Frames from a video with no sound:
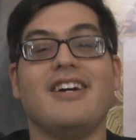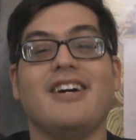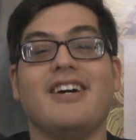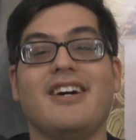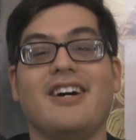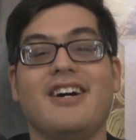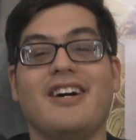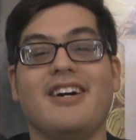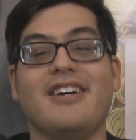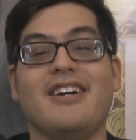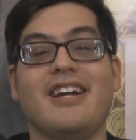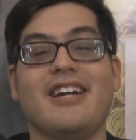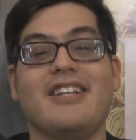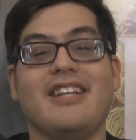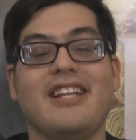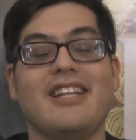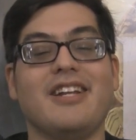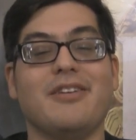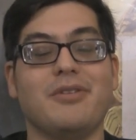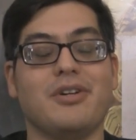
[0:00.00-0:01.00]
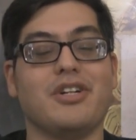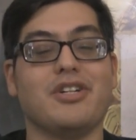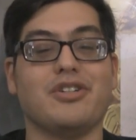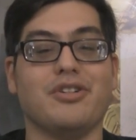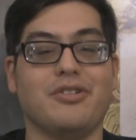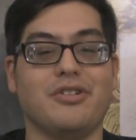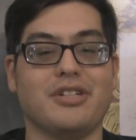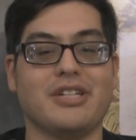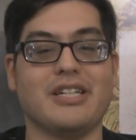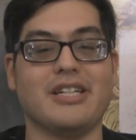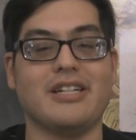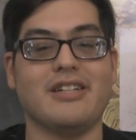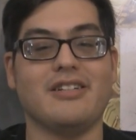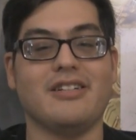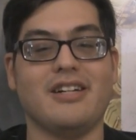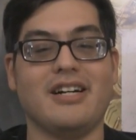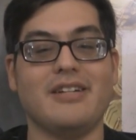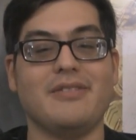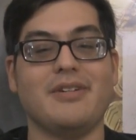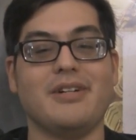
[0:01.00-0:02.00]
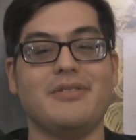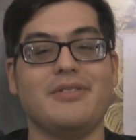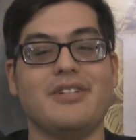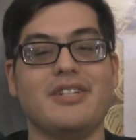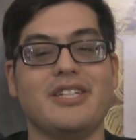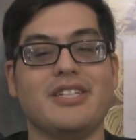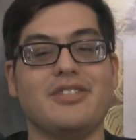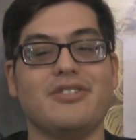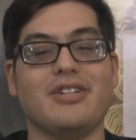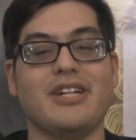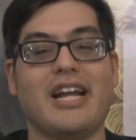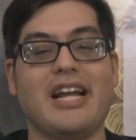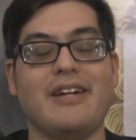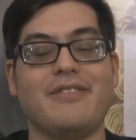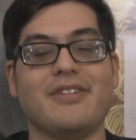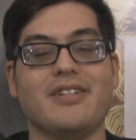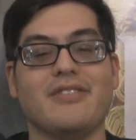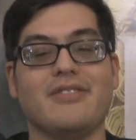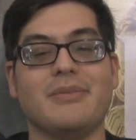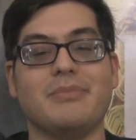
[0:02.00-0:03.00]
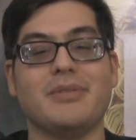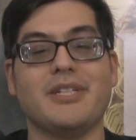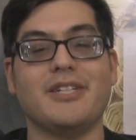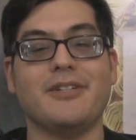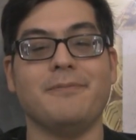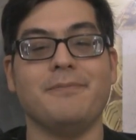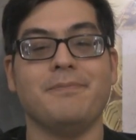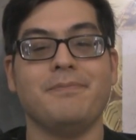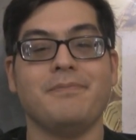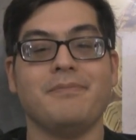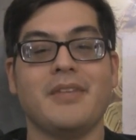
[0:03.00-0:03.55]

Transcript: And they're really cool looking. I really enjoy having them up there.